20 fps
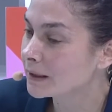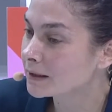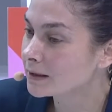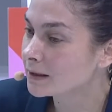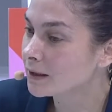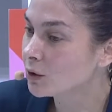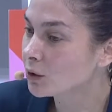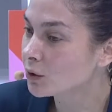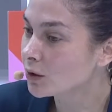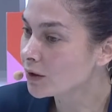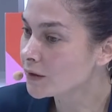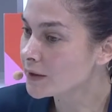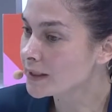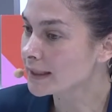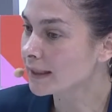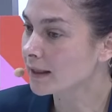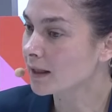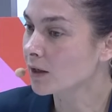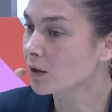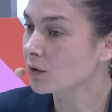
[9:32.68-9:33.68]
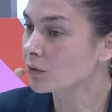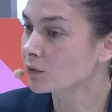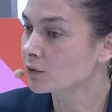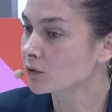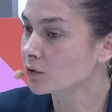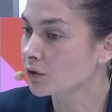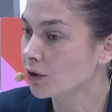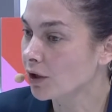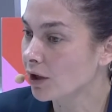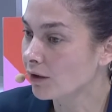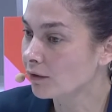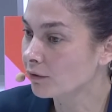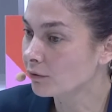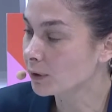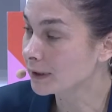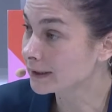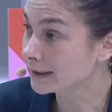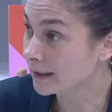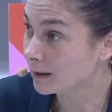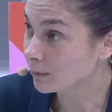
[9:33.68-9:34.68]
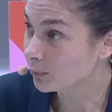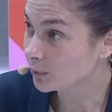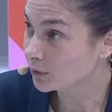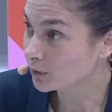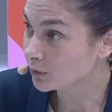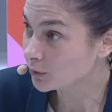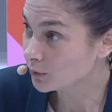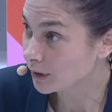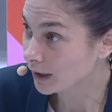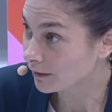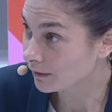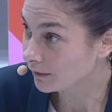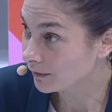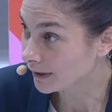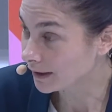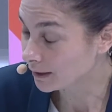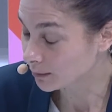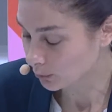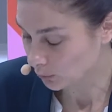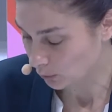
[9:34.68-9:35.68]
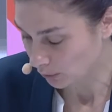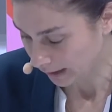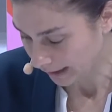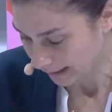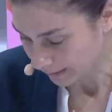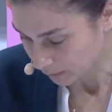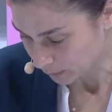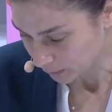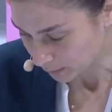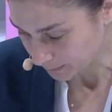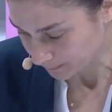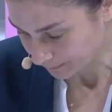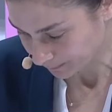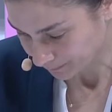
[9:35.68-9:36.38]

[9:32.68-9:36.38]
Laurent's account of what happened to Rafael Moreno